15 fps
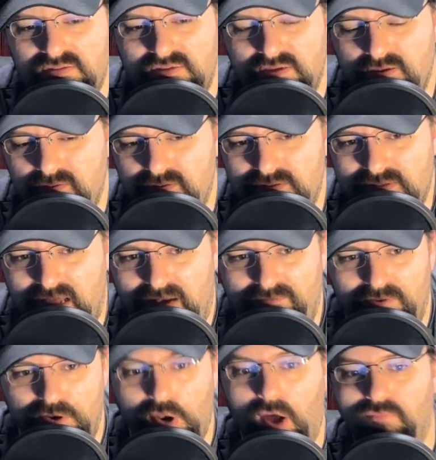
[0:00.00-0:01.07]
It's kind of a
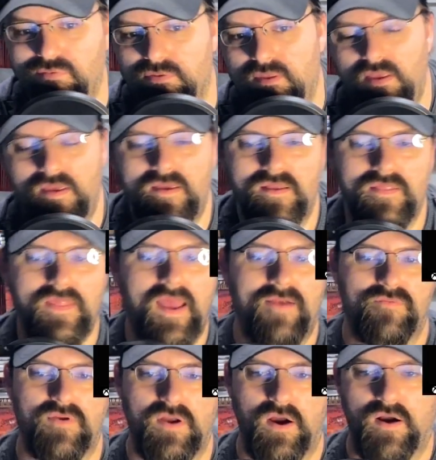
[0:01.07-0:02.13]
novelty in that
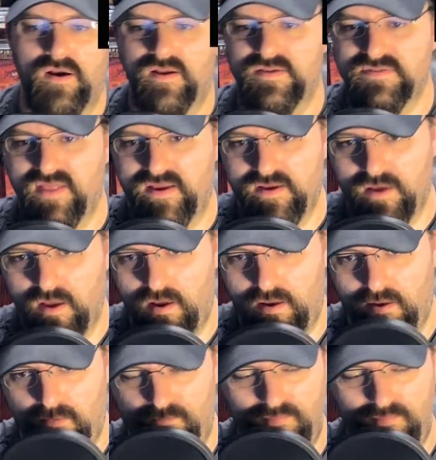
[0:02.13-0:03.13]
regard, as like a